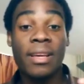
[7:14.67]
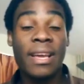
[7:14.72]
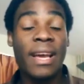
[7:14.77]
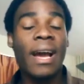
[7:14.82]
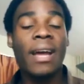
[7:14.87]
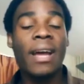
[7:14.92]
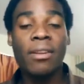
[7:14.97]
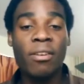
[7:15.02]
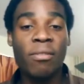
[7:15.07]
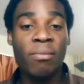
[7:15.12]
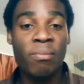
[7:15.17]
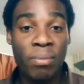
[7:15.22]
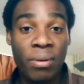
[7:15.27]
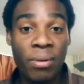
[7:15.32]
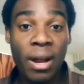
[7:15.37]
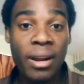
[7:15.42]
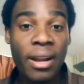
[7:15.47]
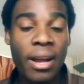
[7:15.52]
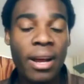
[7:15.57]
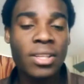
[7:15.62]
kind of
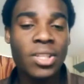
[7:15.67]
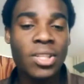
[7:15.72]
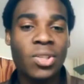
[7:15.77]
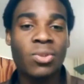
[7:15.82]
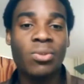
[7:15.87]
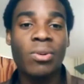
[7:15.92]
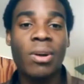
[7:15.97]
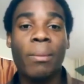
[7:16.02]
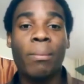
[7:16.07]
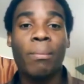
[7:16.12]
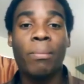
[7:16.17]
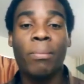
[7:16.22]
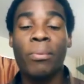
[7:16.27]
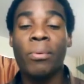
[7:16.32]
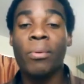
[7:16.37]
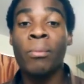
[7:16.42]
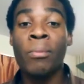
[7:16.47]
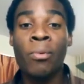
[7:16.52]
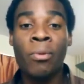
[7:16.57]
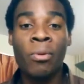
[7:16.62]
products you are
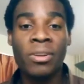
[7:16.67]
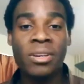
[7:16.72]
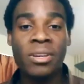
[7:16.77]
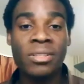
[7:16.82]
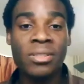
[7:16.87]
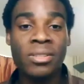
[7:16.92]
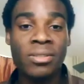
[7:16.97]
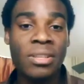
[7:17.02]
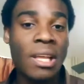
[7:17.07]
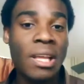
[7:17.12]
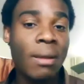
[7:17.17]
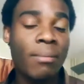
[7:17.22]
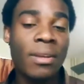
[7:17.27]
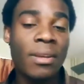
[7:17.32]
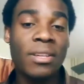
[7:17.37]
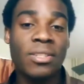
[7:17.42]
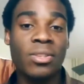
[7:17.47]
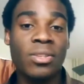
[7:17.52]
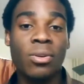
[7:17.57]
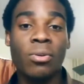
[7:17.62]
promoting to them
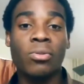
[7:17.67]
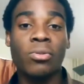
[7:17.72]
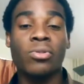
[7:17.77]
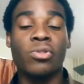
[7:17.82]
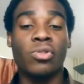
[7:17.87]
is not